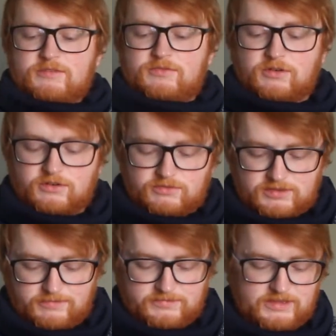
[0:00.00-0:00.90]
for
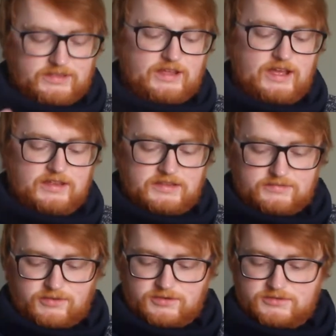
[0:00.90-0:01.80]
something that is
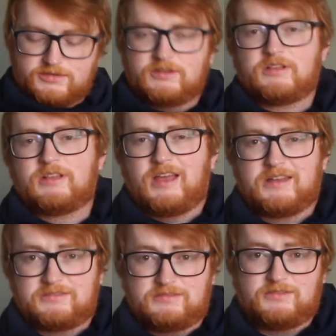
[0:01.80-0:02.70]
functional
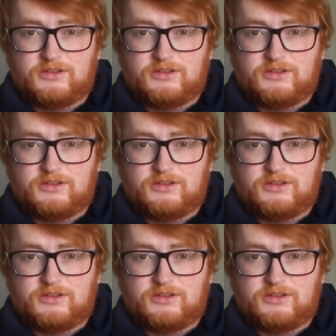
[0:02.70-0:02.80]
and